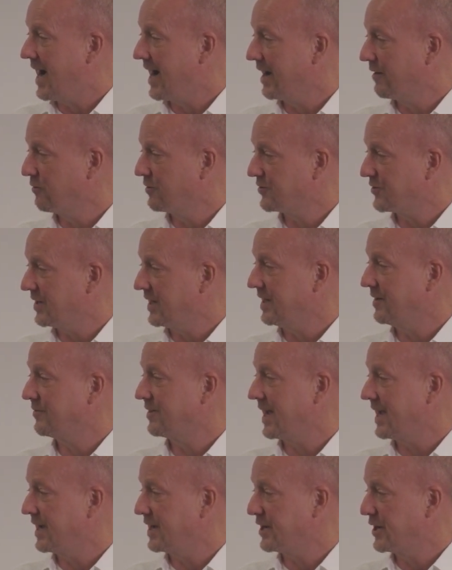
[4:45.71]
I
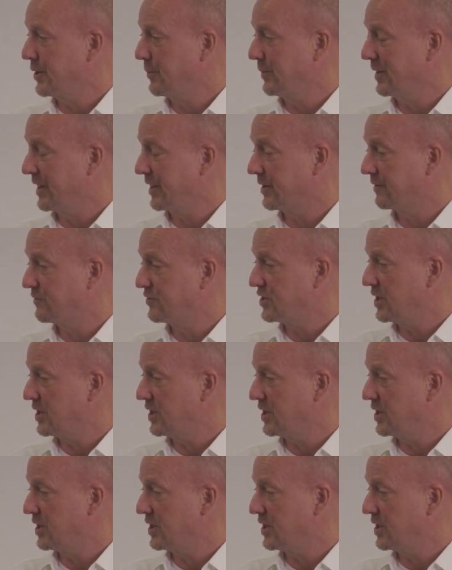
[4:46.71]
received a cumulative